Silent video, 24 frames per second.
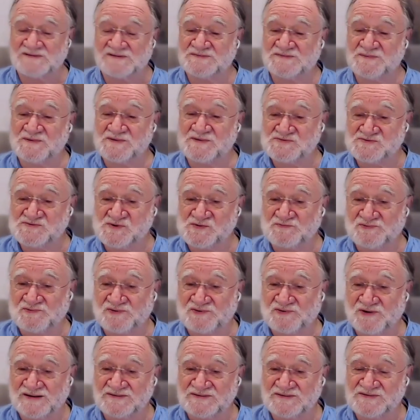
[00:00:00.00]
spiritual
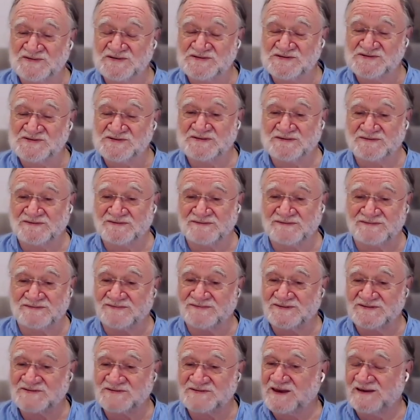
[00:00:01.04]
practice, and
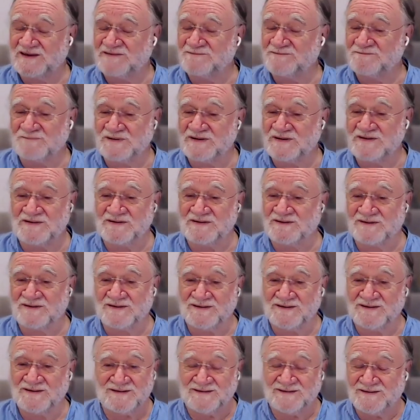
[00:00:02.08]
this can be,
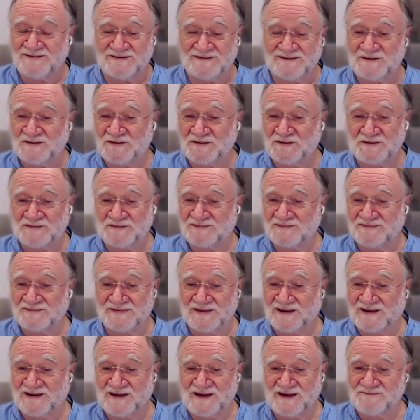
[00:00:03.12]
you know,
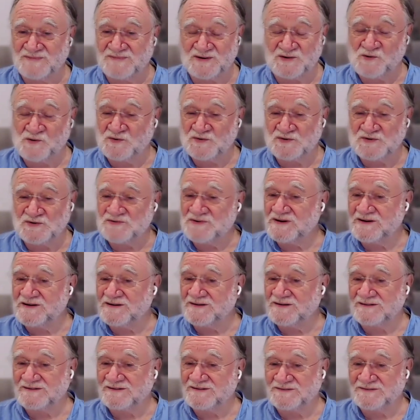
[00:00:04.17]
that can be all you
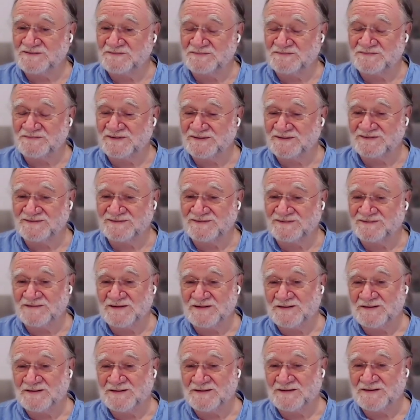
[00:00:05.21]
need. But
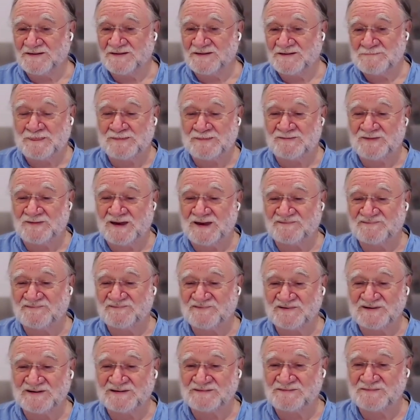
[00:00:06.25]
I
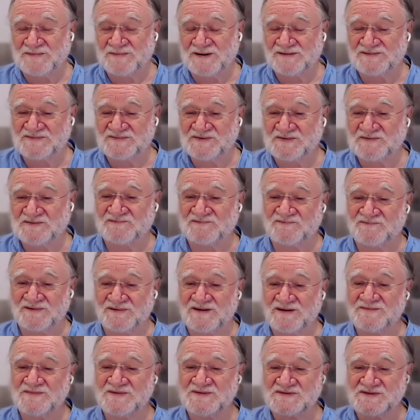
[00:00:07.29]
find myself
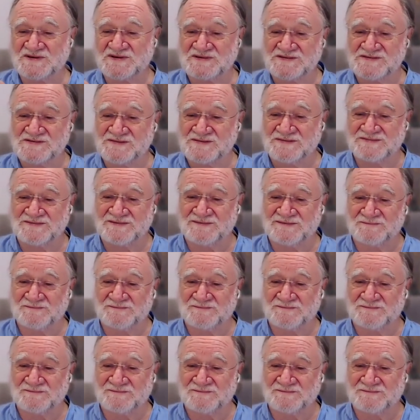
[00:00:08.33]
limited.